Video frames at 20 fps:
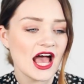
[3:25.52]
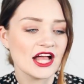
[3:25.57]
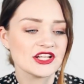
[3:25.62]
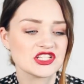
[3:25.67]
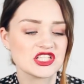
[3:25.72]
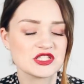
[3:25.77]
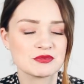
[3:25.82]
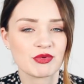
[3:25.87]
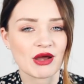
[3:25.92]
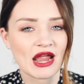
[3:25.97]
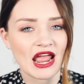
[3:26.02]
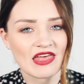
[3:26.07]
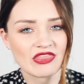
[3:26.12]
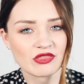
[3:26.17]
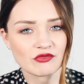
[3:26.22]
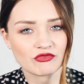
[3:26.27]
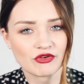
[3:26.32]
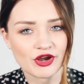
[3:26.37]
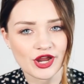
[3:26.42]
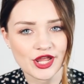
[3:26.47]
Just spray it at
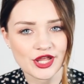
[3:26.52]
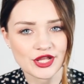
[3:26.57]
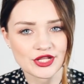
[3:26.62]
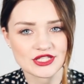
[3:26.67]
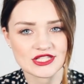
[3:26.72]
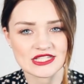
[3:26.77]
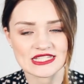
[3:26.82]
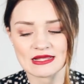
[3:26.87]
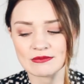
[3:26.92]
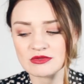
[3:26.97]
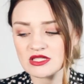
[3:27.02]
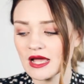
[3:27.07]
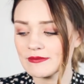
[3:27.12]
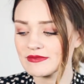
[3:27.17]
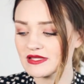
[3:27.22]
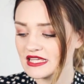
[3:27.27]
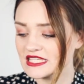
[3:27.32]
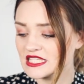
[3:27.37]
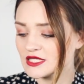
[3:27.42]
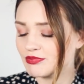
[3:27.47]
the roots.
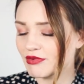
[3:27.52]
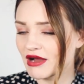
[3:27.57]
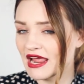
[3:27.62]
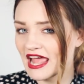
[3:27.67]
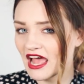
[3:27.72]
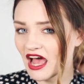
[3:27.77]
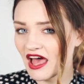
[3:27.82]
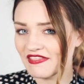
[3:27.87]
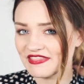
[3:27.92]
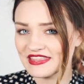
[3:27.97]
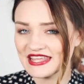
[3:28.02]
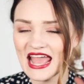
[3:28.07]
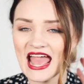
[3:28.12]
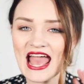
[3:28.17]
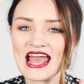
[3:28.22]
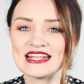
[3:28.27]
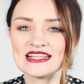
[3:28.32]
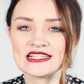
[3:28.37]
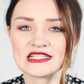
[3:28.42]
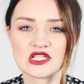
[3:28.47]
Sometimes I spray it at the
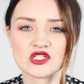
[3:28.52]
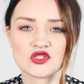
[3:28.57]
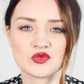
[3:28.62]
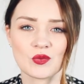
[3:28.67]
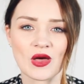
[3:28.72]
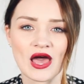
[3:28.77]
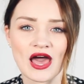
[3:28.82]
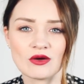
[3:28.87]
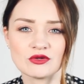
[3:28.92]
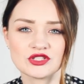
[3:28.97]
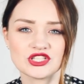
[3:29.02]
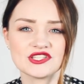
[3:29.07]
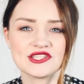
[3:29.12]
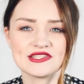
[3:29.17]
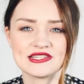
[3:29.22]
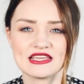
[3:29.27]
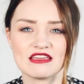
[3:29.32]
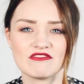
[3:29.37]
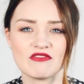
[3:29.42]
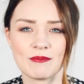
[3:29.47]
ends as well, just
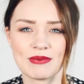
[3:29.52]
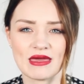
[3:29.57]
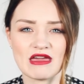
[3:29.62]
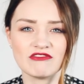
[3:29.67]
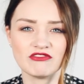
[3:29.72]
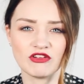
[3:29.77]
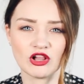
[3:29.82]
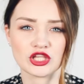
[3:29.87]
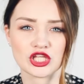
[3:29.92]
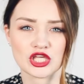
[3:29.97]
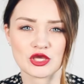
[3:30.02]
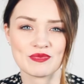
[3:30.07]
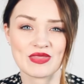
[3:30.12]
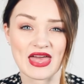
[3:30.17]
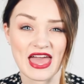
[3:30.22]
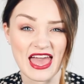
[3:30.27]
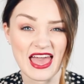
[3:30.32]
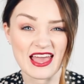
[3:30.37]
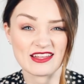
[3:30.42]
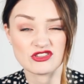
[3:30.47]
to give a bit of volume
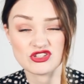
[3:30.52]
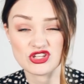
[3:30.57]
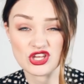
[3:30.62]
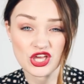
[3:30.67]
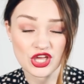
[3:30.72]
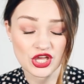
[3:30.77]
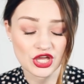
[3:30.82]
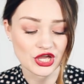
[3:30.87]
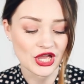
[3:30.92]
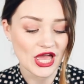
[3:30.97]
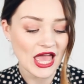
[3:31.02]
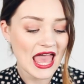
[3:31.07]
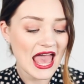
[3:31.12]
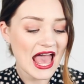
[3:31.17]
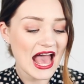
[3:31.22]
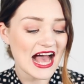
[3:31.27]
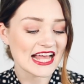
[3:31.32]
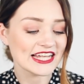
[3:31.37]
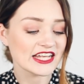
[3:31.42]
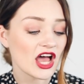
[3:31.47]
there too.
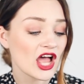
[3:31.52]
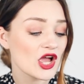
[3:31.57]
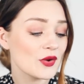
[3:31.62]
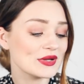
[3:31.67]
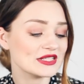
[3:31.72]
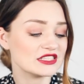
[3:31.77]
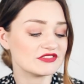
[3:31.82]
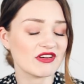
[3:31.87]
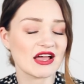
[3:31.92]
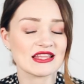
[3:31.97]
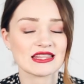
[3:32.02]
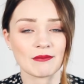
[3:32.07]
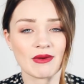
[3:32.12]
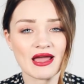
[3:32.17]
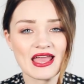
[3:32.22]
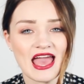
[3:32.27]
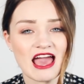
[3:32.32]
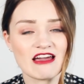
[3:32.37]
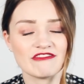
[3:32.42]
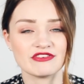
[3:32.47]
And I always find that my
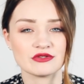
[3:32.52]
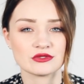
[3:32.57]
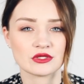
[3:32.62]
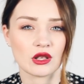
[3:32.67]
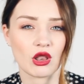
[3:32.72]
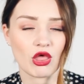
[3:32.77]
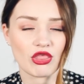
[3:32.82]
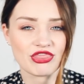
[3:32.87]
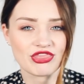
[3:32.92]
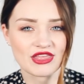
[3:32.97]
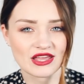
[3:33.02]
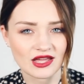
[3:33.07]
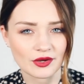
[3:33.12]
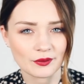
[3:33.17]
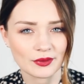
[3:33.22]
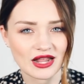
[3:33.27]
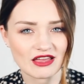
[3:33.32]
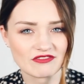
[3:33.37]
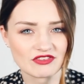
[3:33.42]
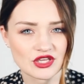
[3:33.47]
hair feels a lot thicker
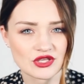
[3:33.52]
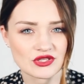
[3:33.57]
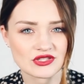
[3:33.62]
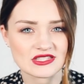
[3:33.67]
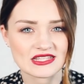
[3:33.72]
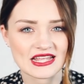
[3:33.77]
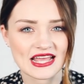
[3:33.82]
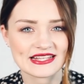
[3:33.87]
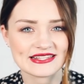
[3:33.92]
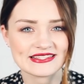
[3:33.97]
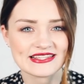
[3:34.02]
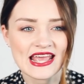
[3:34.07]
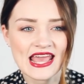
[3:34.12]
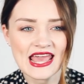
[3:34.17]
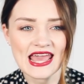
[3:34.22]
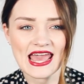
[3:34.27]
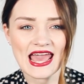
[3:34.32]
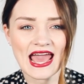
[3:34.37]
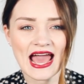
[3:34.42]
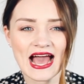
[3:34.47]
when I've used this.
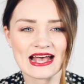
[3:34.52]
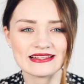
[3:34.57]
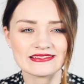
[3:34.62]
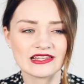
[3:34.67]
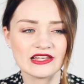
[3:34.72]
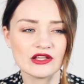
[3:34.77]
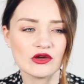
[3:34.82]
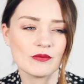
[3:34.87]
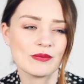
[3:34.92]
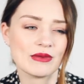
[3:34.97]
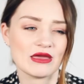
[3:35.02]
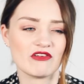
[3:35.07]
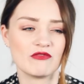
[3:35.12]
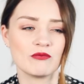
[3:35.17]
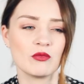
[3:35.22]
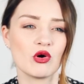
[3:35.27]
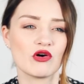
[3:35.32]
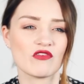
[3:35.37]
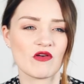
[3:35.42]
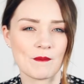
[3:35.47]
It has a little bit of
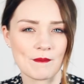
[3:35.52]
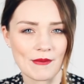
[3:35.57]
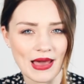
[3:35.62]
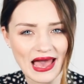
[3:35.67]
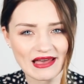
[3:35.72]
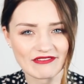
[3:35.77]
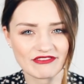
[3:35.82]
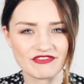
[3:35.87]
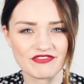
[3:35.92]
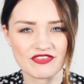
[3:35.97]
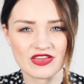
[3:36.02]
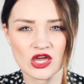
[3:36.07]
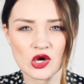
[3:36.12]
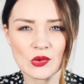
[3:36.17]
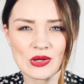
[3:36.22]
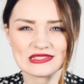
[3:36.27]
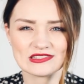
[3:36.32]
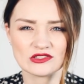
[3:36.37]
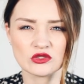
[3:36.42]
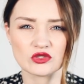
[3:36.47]
more of a matte feel.
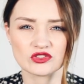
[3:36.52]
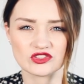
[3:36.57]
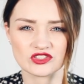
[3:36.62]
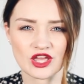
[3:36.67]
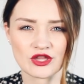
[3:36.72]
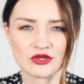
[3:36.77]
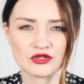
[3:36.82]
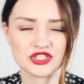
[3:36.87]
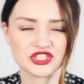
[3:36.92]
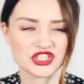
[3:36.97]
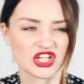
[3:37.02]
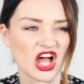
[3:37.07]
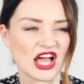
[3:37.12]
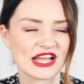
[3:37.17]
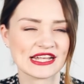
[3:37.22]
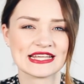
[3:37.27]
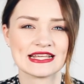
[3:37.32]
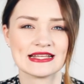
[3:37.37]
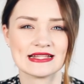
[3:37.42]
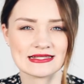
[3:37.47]
It's not so
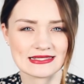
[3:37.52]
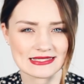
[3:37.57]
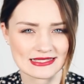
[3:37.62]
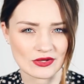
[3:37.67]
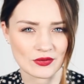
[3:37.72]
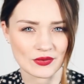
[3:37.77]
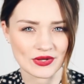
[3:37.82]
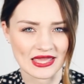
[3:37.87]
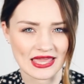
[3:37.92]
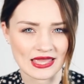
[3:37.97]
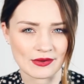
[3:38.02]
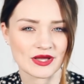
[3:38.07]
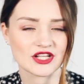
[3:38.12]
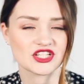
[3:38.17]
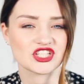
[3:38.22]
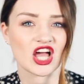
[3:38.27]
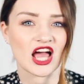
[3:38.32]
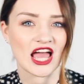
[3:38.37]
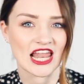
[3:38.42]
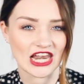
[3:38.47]
shiny and silky,
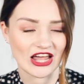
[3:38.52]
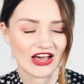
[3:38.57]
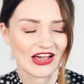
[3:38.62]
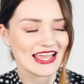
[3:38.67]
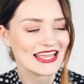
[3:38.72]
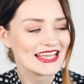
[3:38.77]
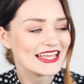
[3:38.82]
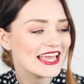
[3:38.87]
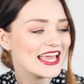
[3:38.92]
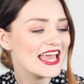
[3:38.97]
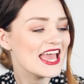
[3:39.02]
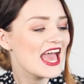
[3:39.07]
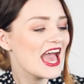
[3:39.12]
which I like.